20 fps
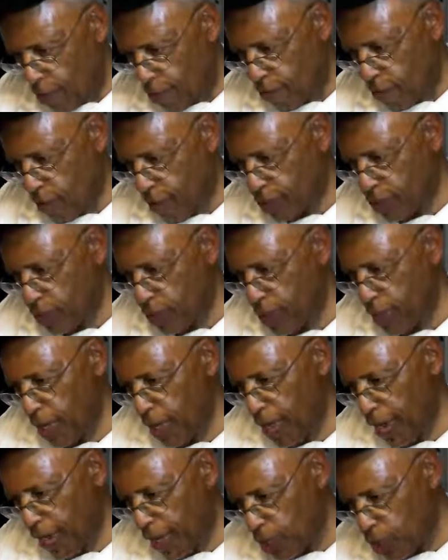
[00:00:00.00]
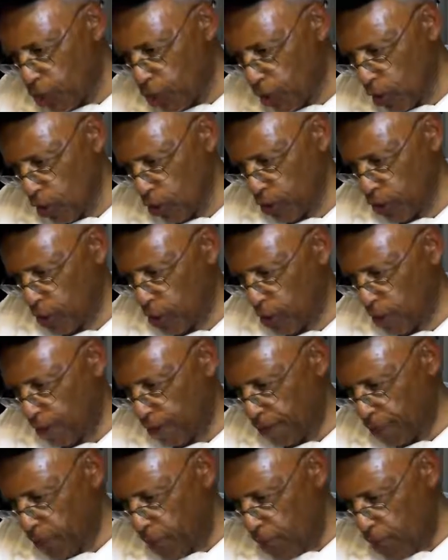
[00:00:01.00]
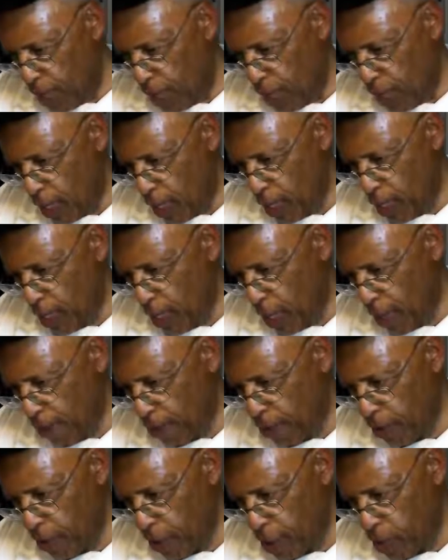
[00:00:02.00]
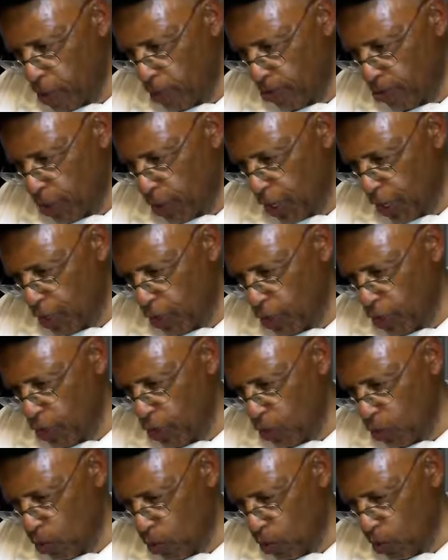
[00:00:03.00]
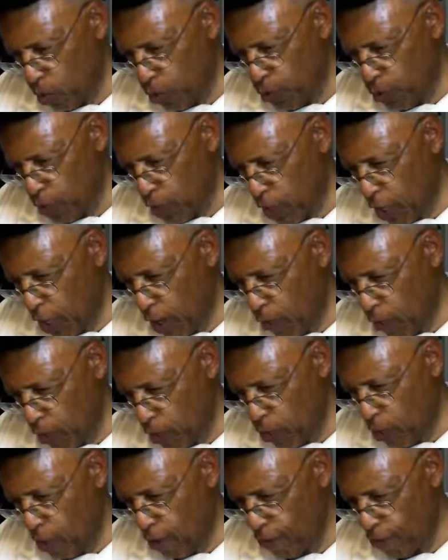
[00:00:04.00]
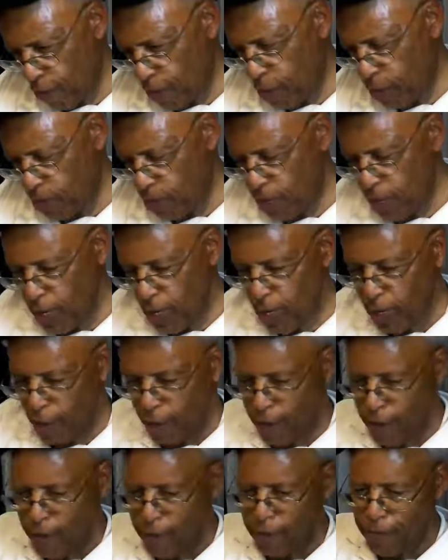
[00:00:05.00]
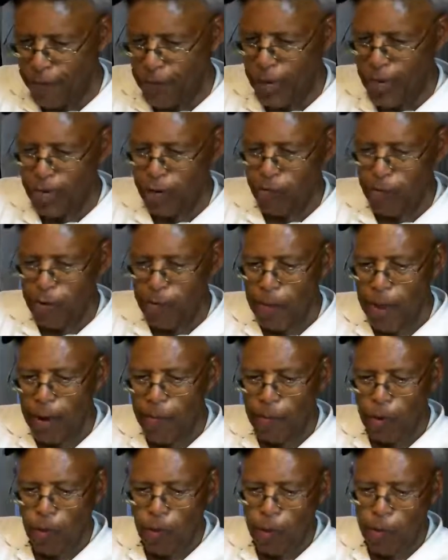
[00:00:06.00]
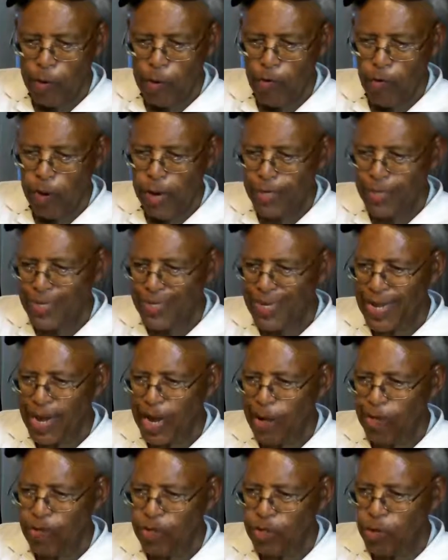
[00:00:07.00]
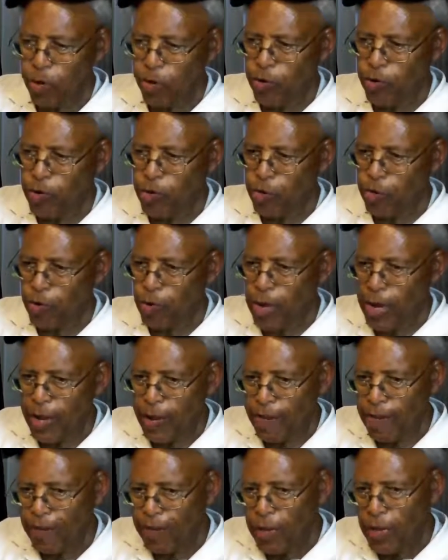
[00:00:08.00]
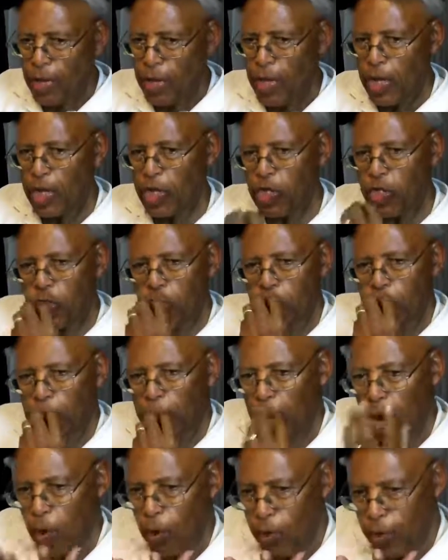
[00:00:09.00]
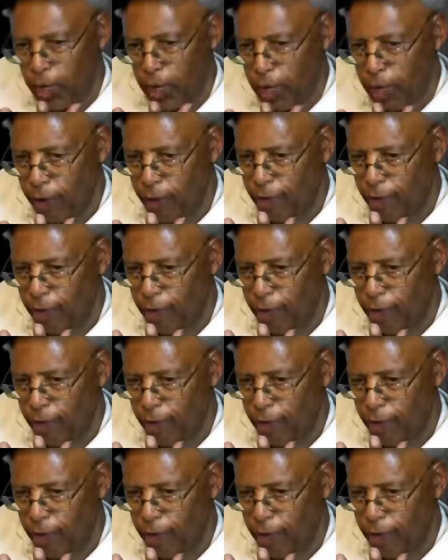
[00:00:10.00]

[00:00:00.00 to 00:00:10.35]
For unto the angels have ye not put in subjection the world to come whereof we speak. Now you remember when we read Psalms 33, he spoke,